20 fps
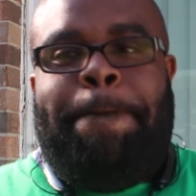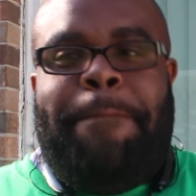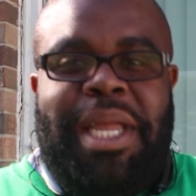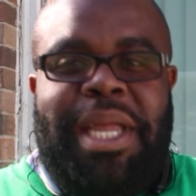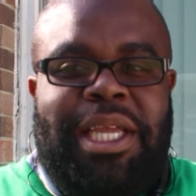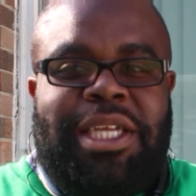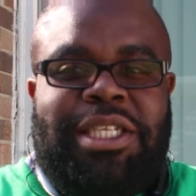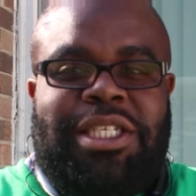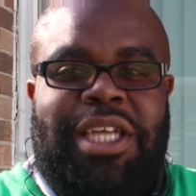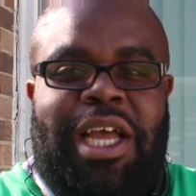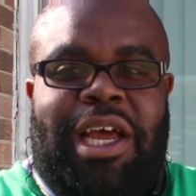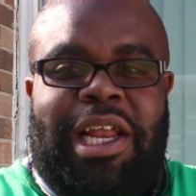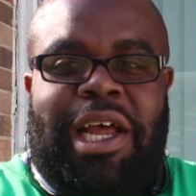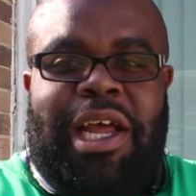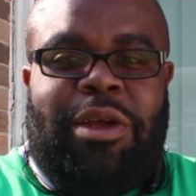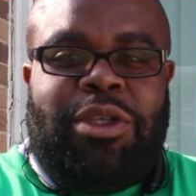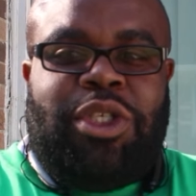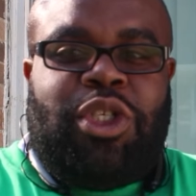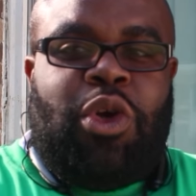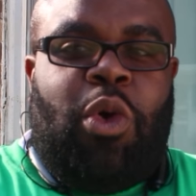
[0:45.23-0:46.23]
Big shout
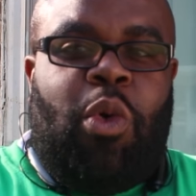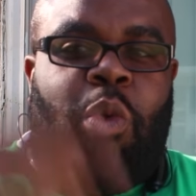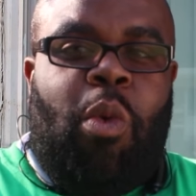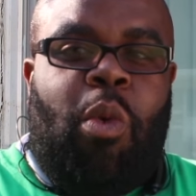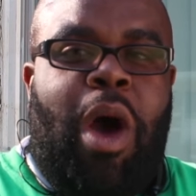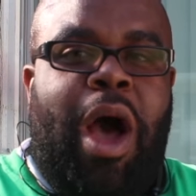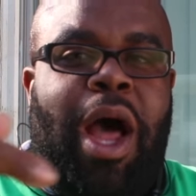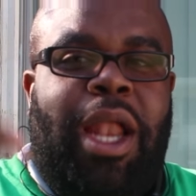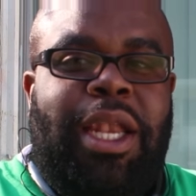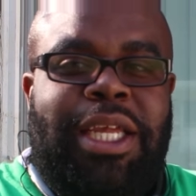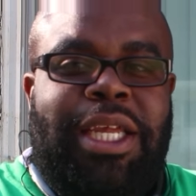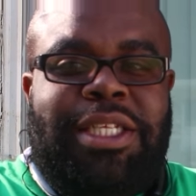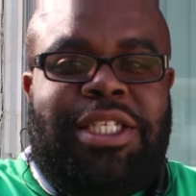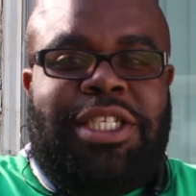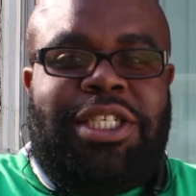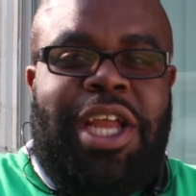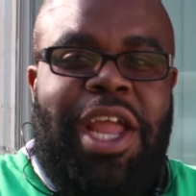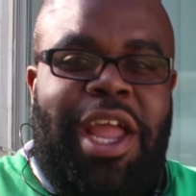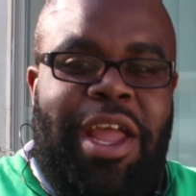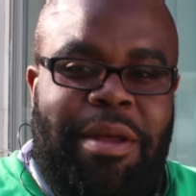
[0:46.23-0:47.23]
outs to Wally
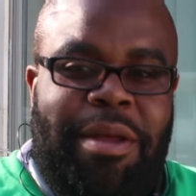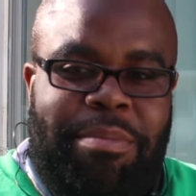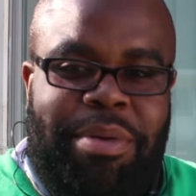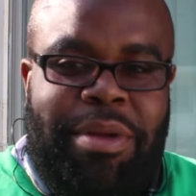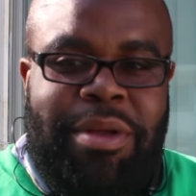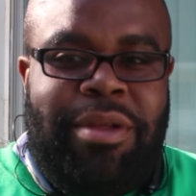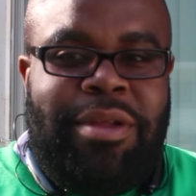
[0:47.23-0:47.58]
Champ.